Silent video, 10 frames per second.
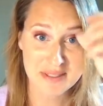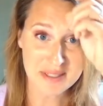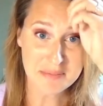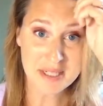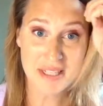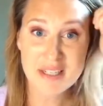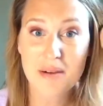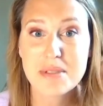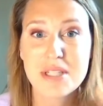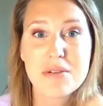Somebody can
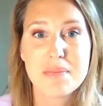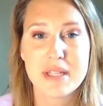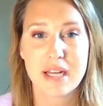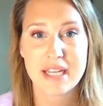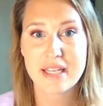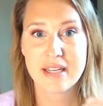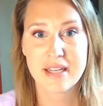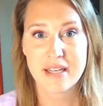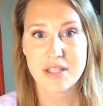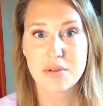come to you and be like,
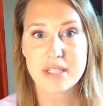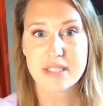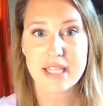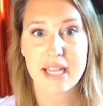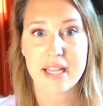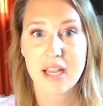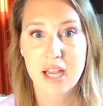you can say,